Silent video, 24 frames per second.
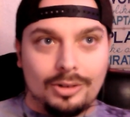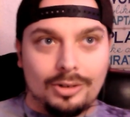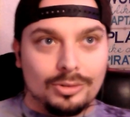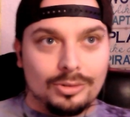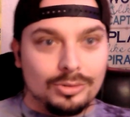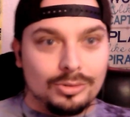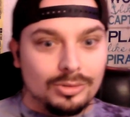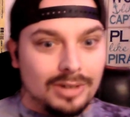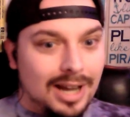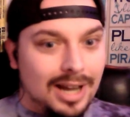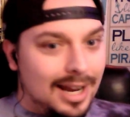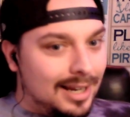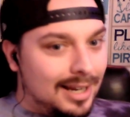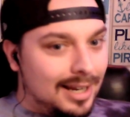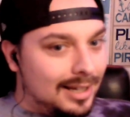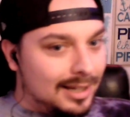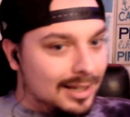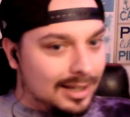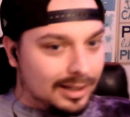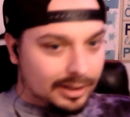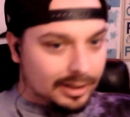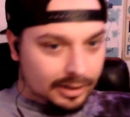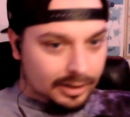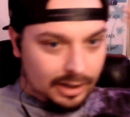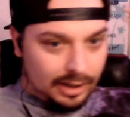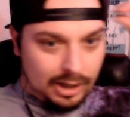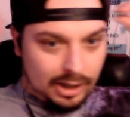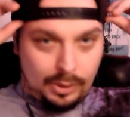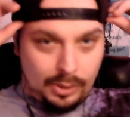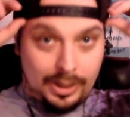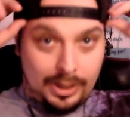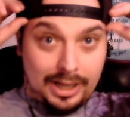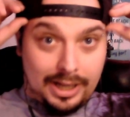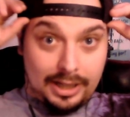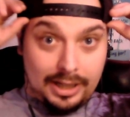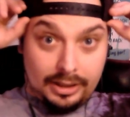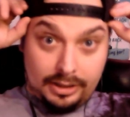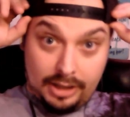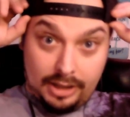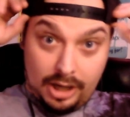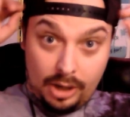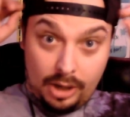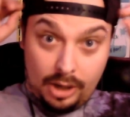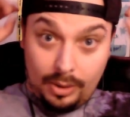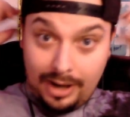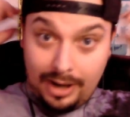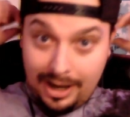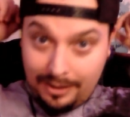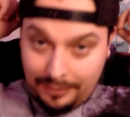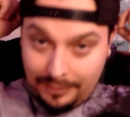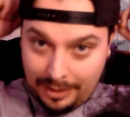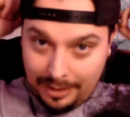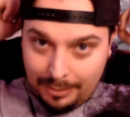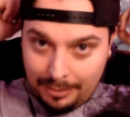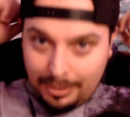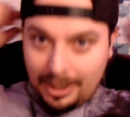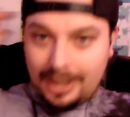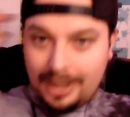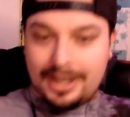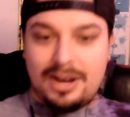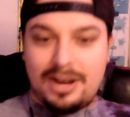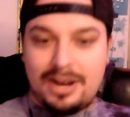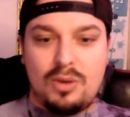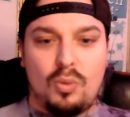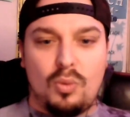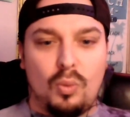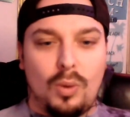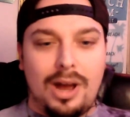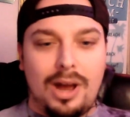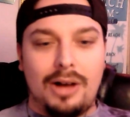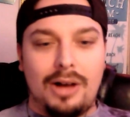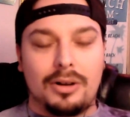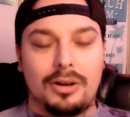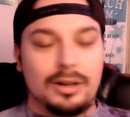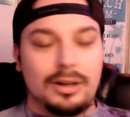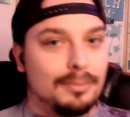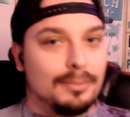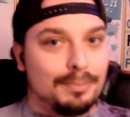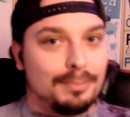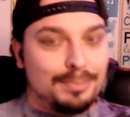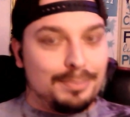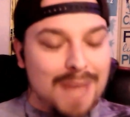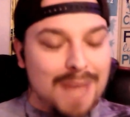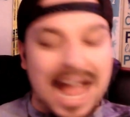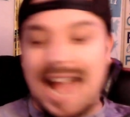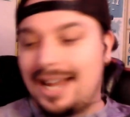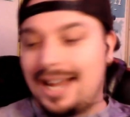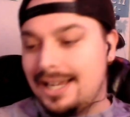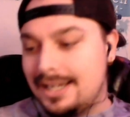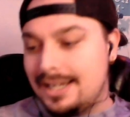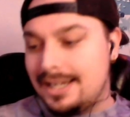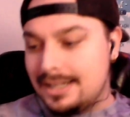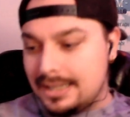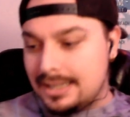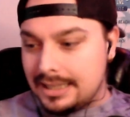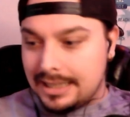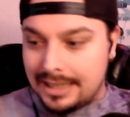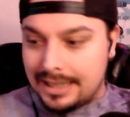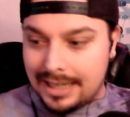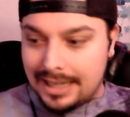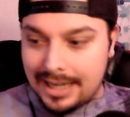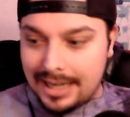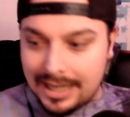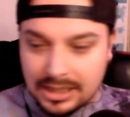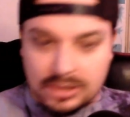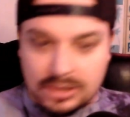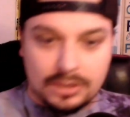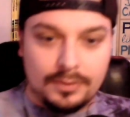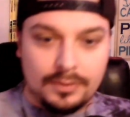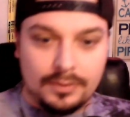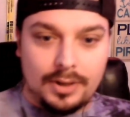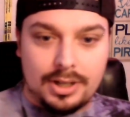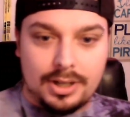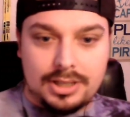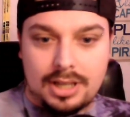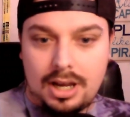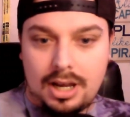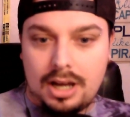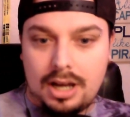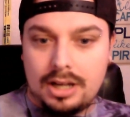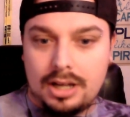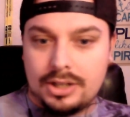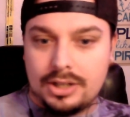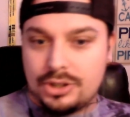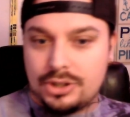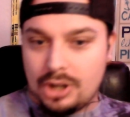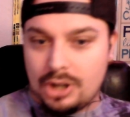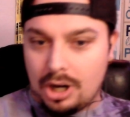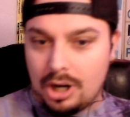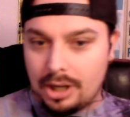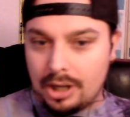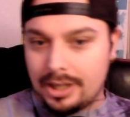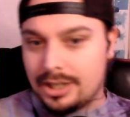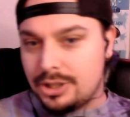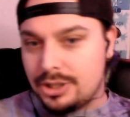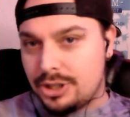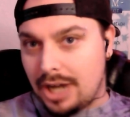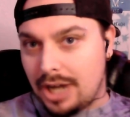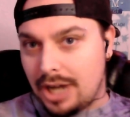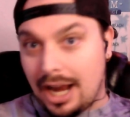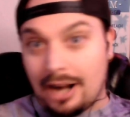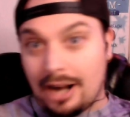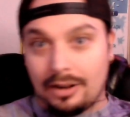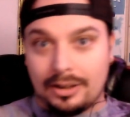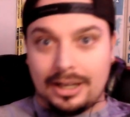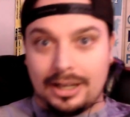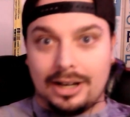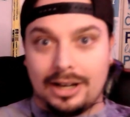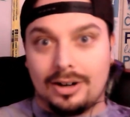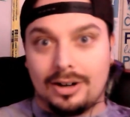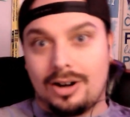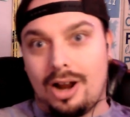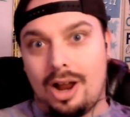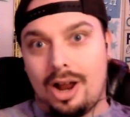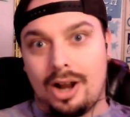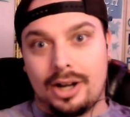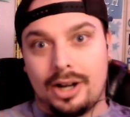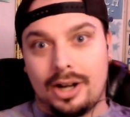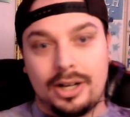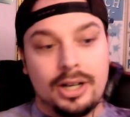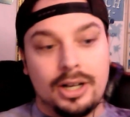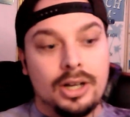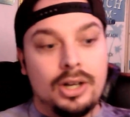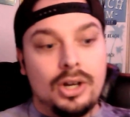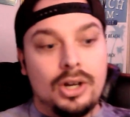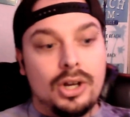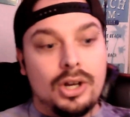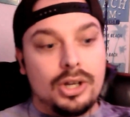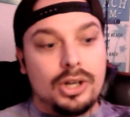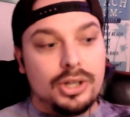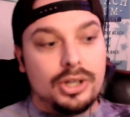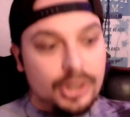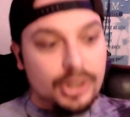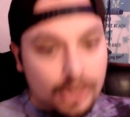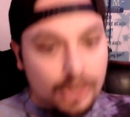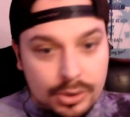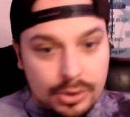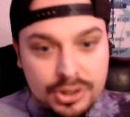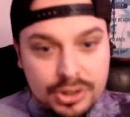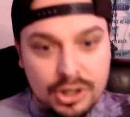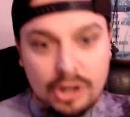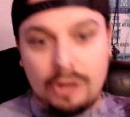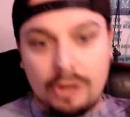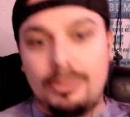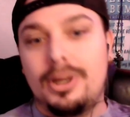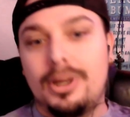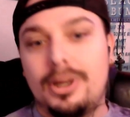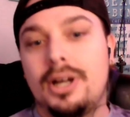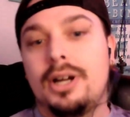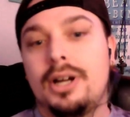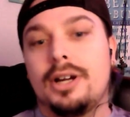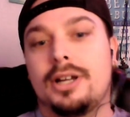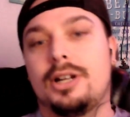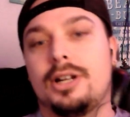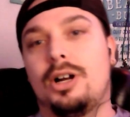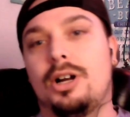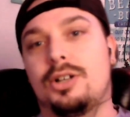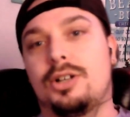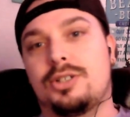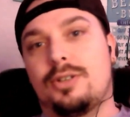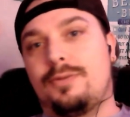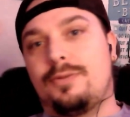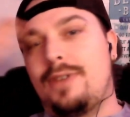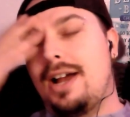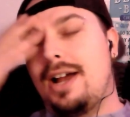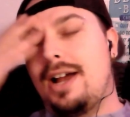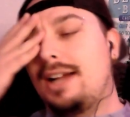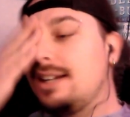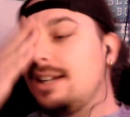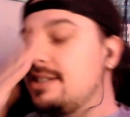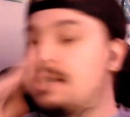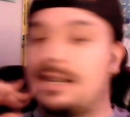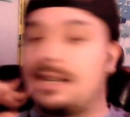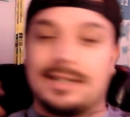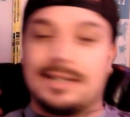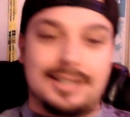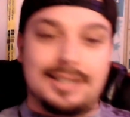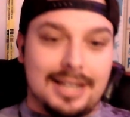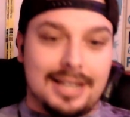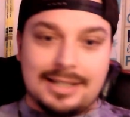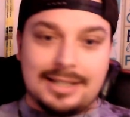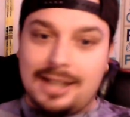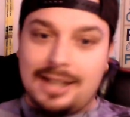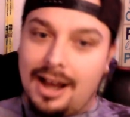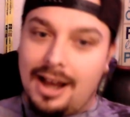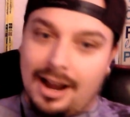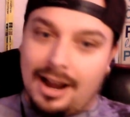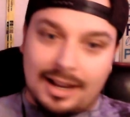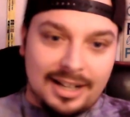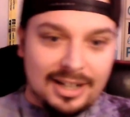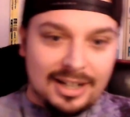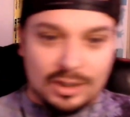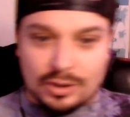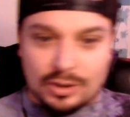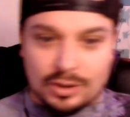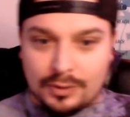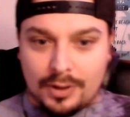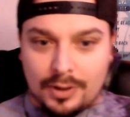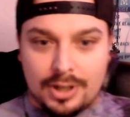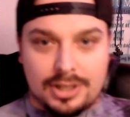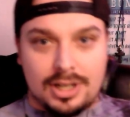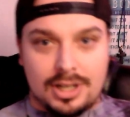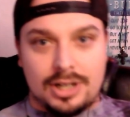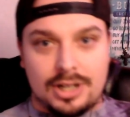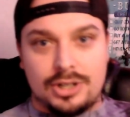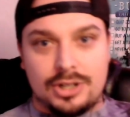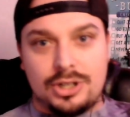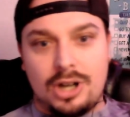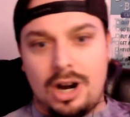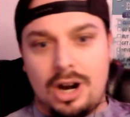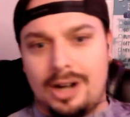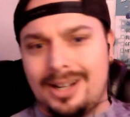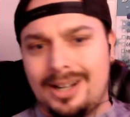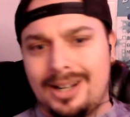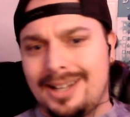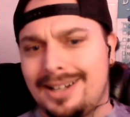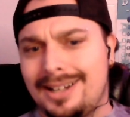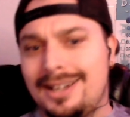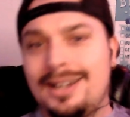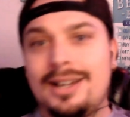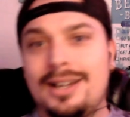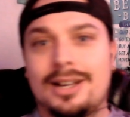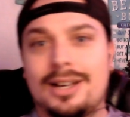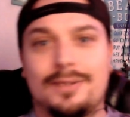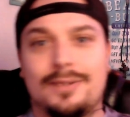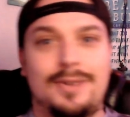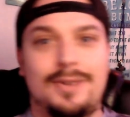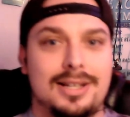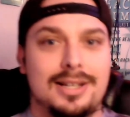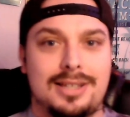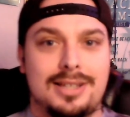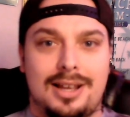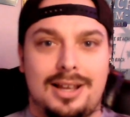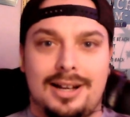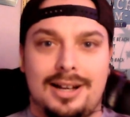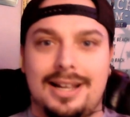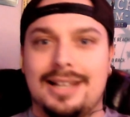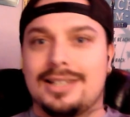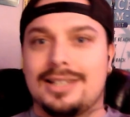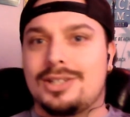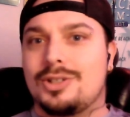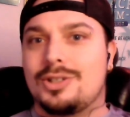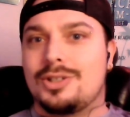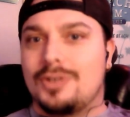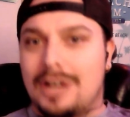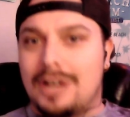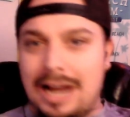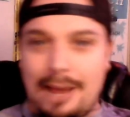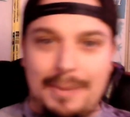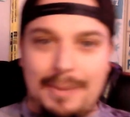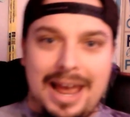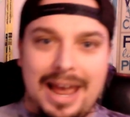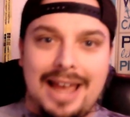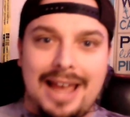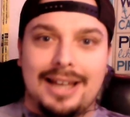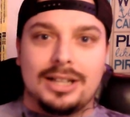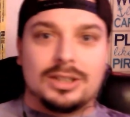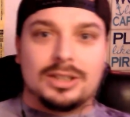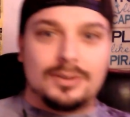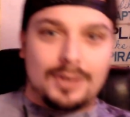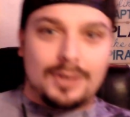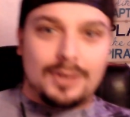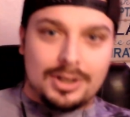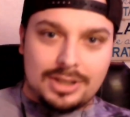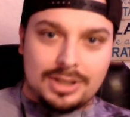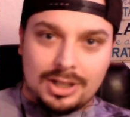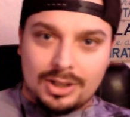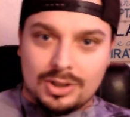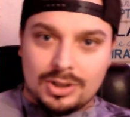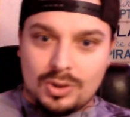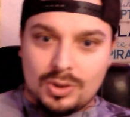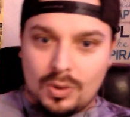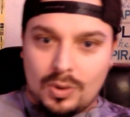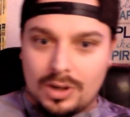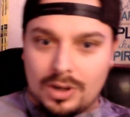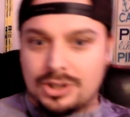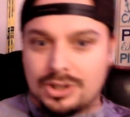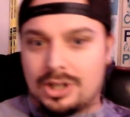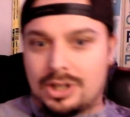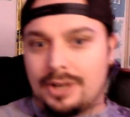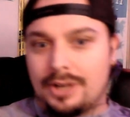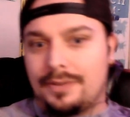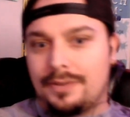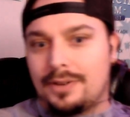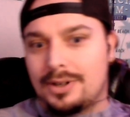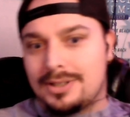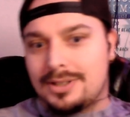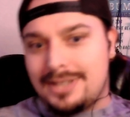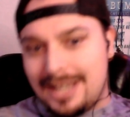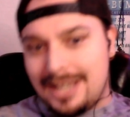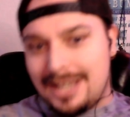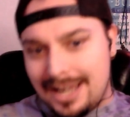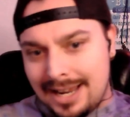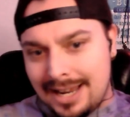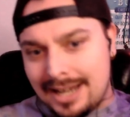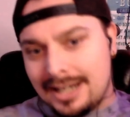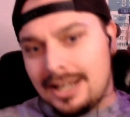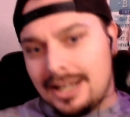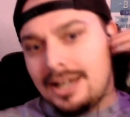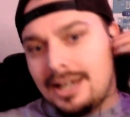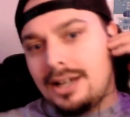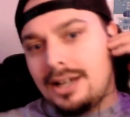right. Hello, everybody. Welcome back into the Interverse Uncharted channel here on YouTube. You can also find us on TikTok at Interverse Uncharted. You can find us on Instagram at Interverse_Uncharted13.